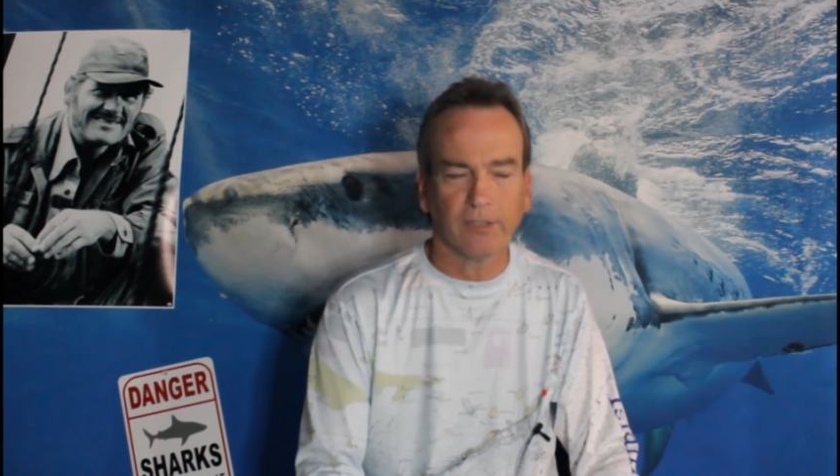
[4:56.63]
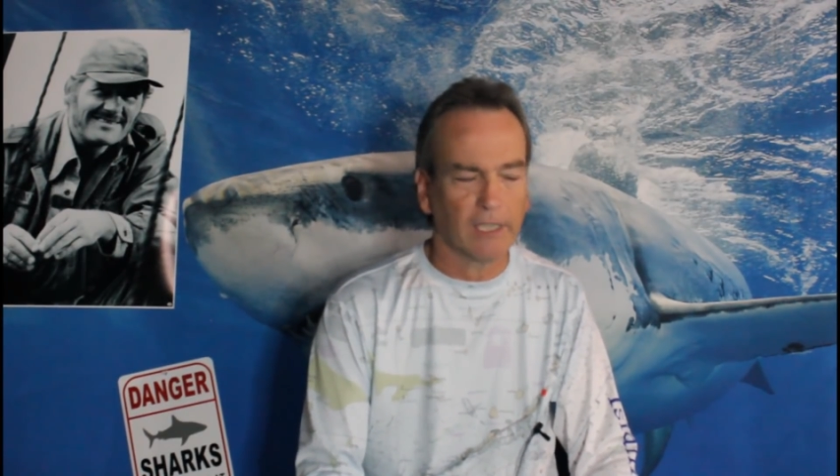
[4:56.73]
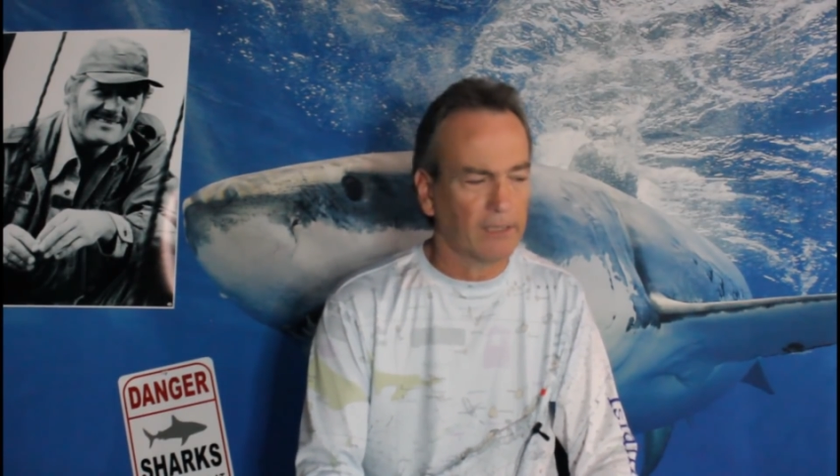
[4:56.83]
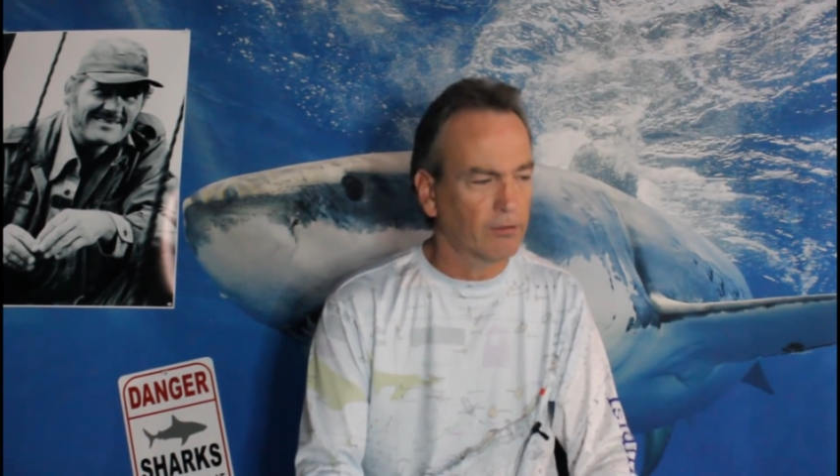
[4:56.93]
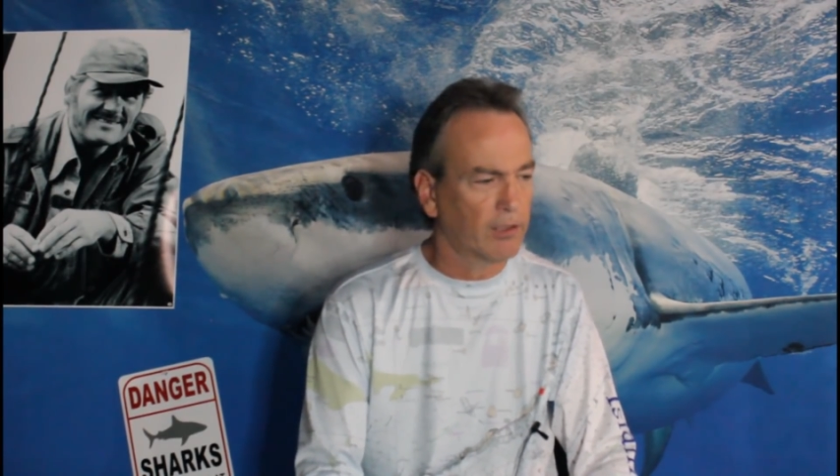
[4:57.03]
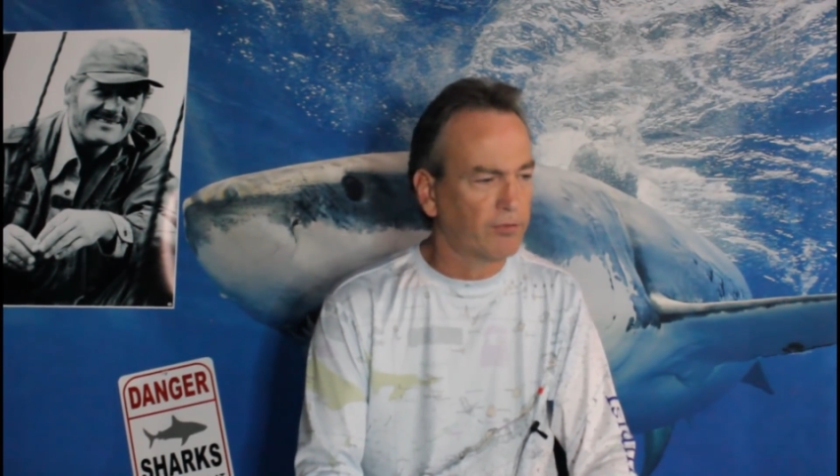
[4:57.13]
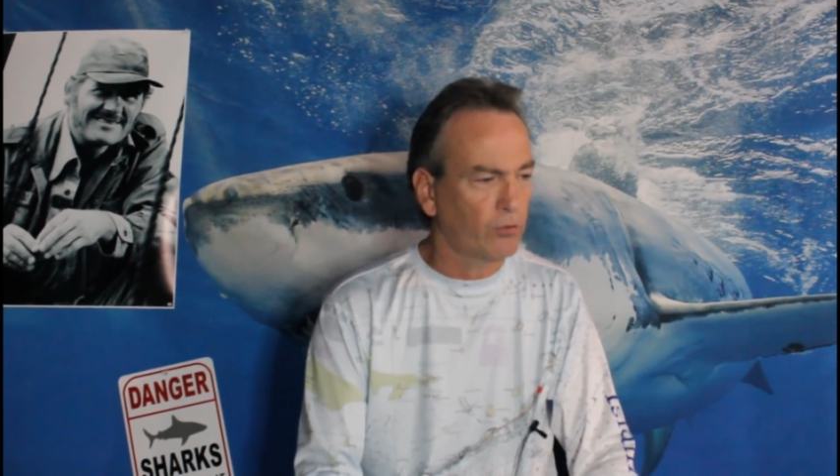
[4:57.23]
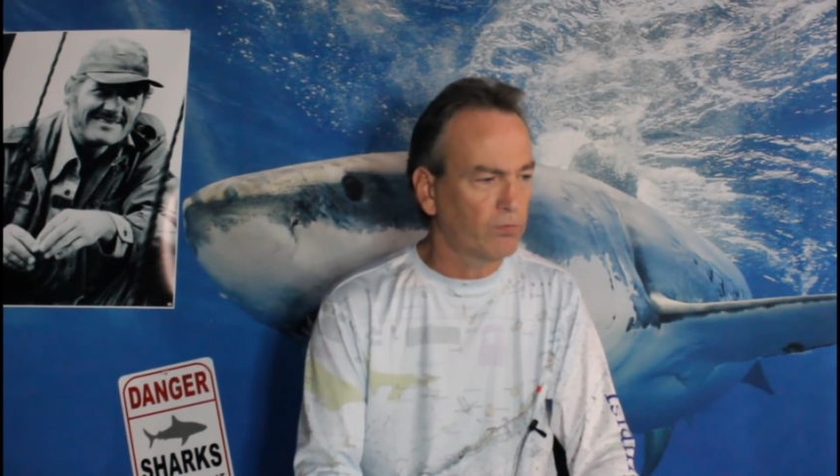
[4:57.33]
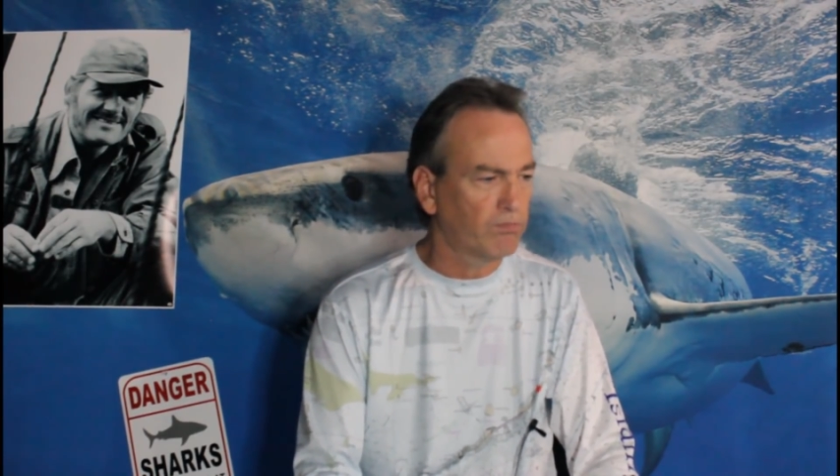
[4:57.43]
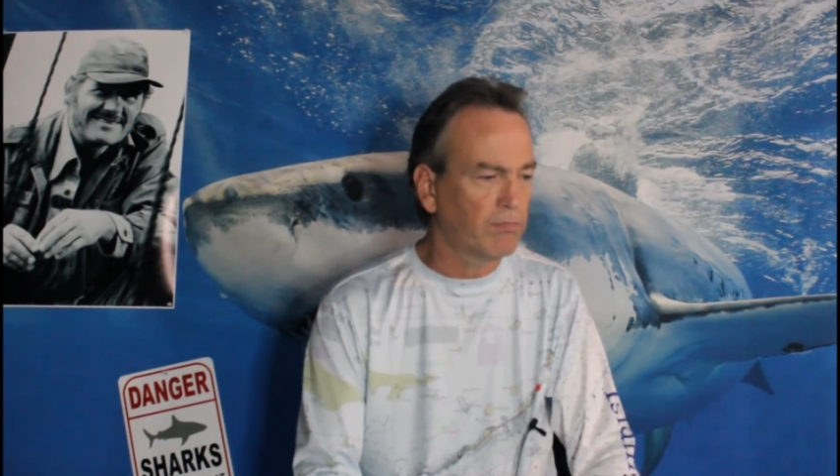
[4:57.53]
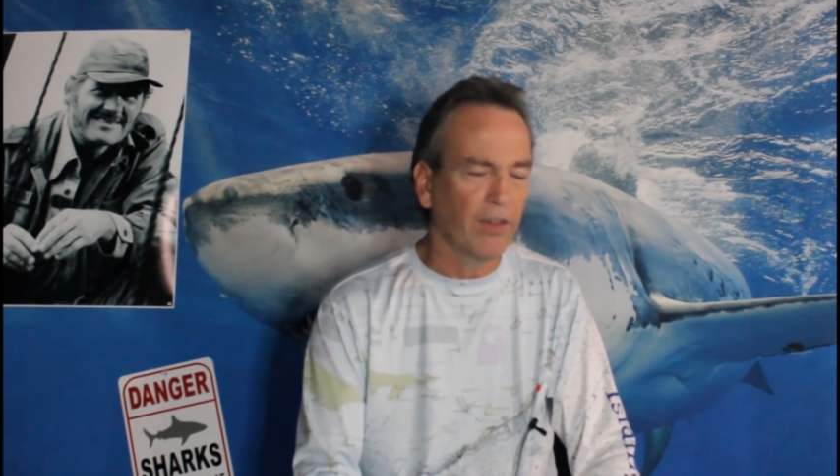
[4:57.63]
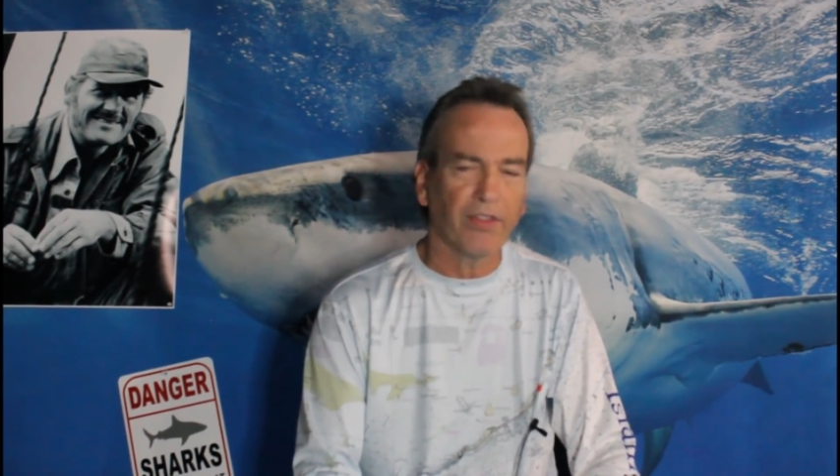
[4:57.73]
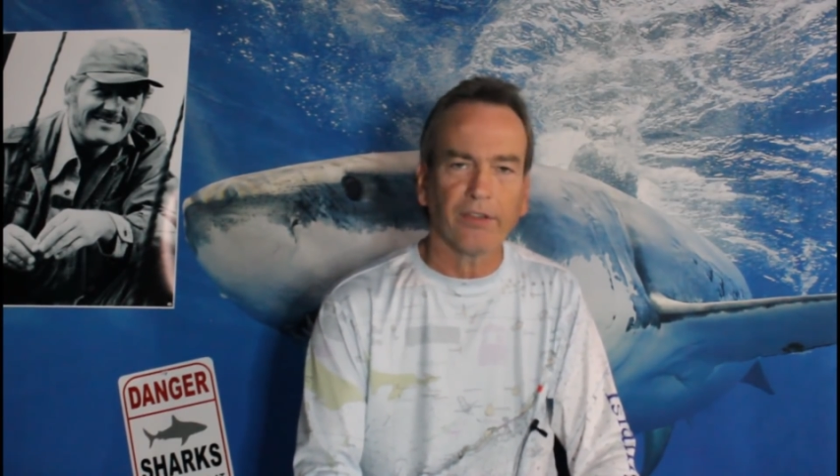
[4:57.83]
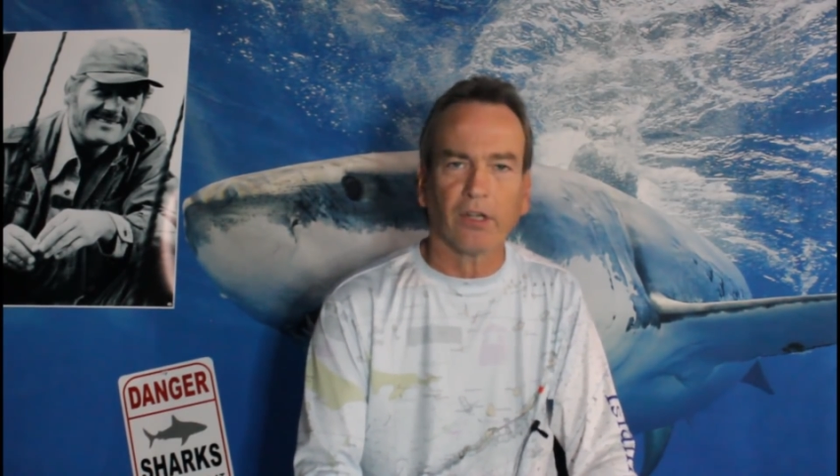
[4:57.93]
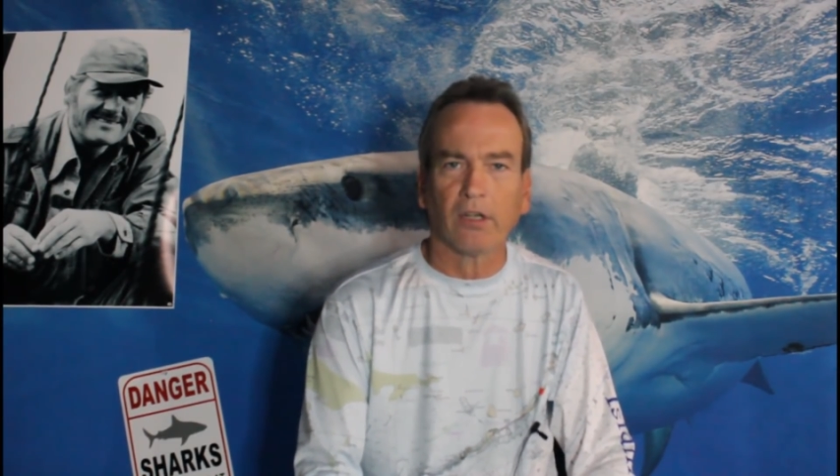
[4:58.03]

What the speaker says: You had a rough month at the